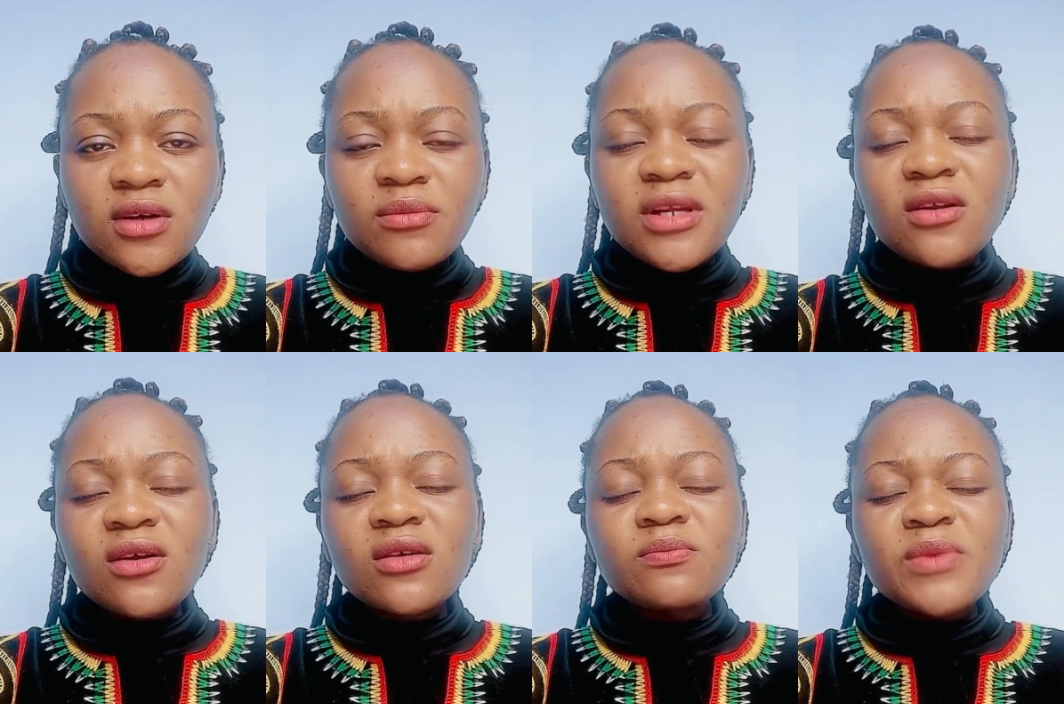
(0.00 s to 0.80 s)
May the
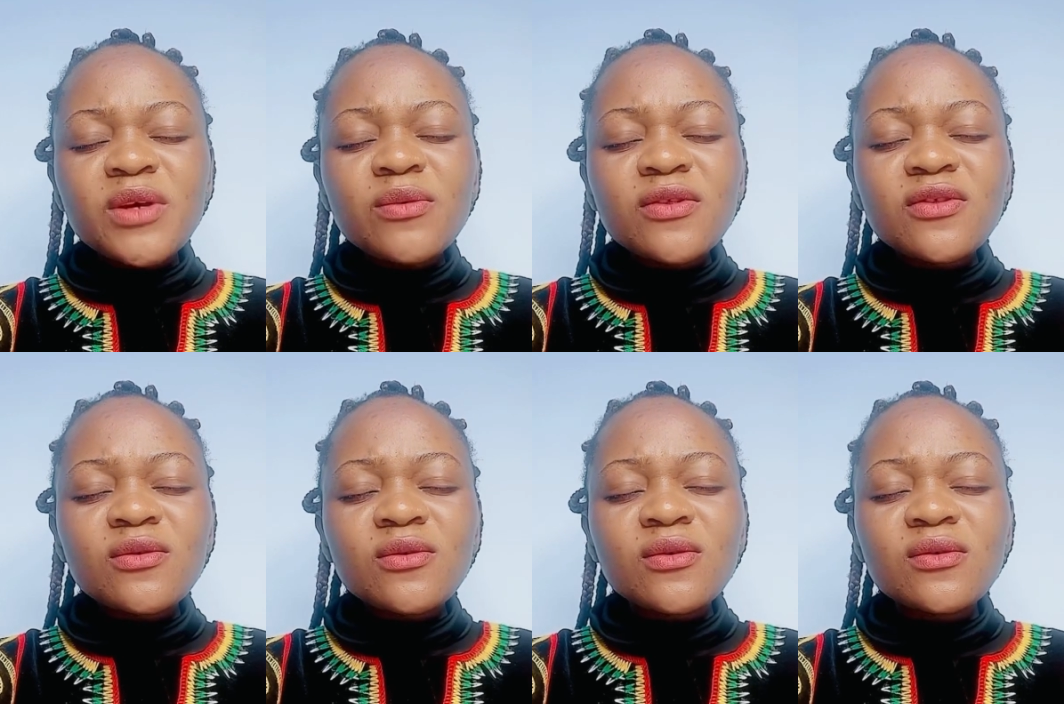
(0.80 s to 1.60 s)
Lord be with
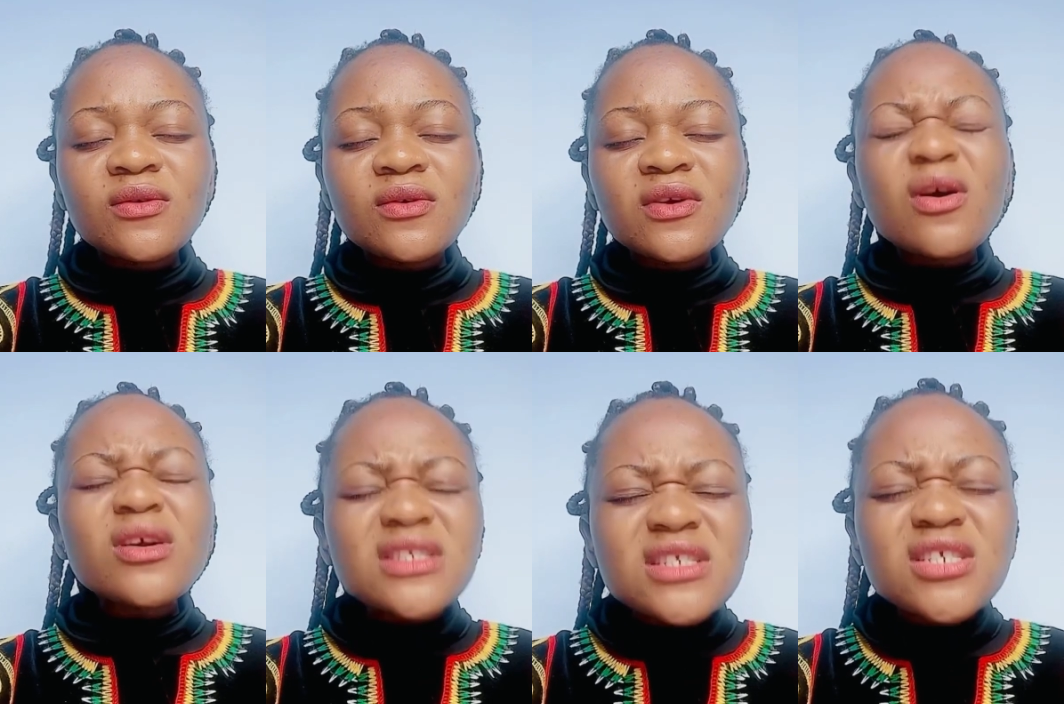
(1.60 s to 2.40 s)
you.
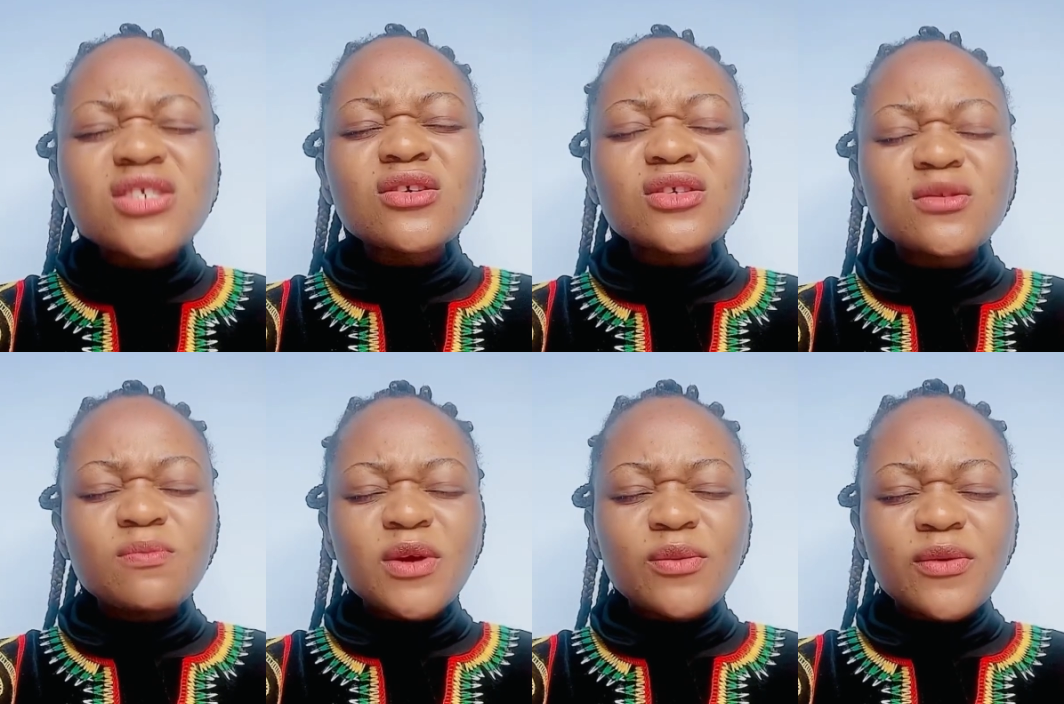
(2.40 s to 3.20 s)
Continue to
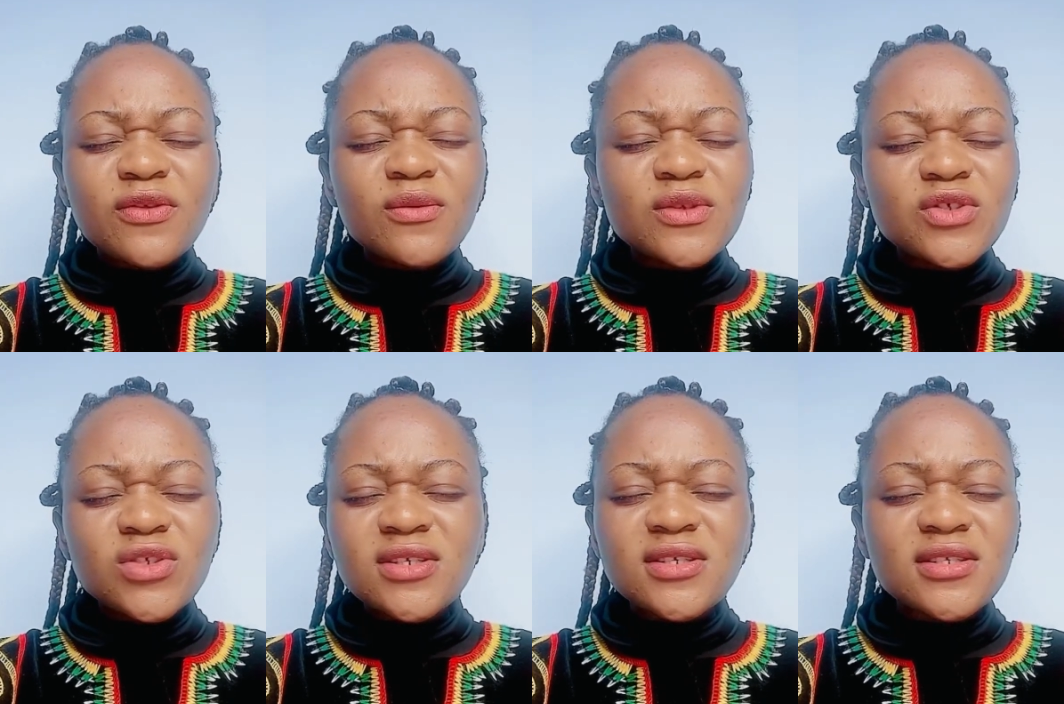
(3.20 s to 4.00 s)
be with you in
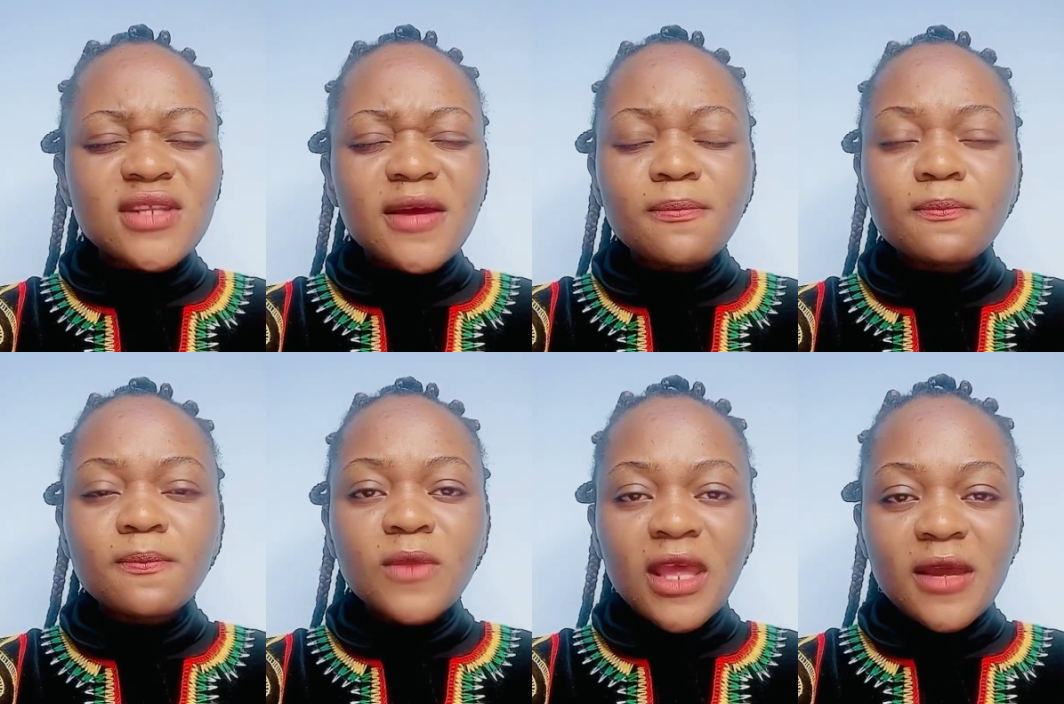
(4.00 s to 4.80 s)
Jesus' name.
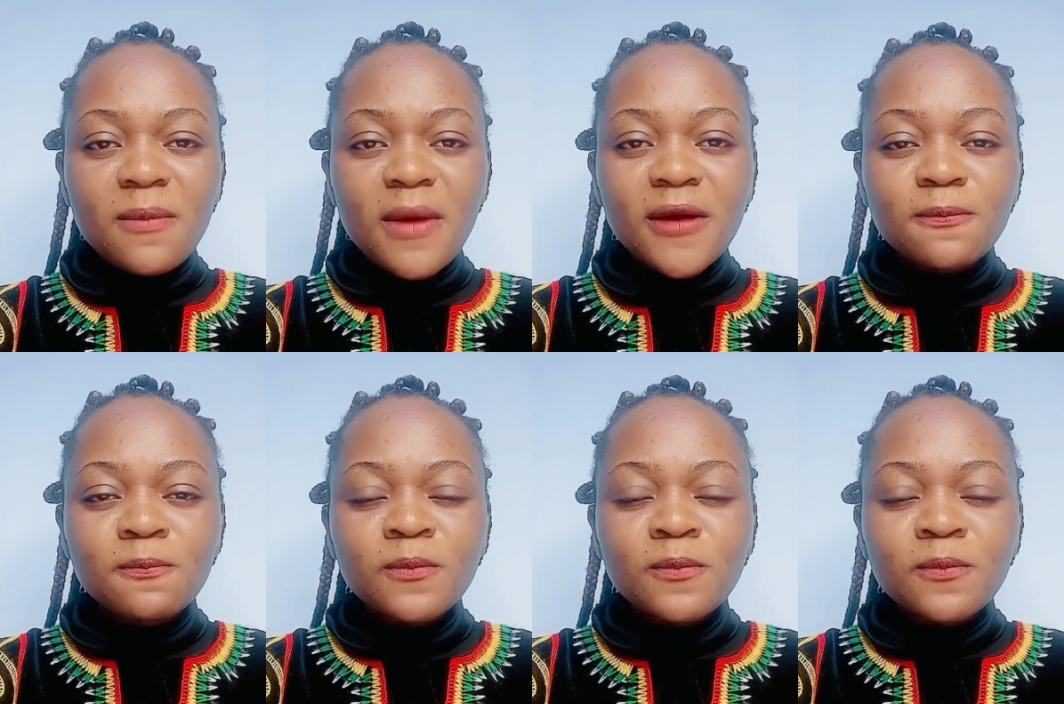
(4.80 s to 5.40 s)
Amen.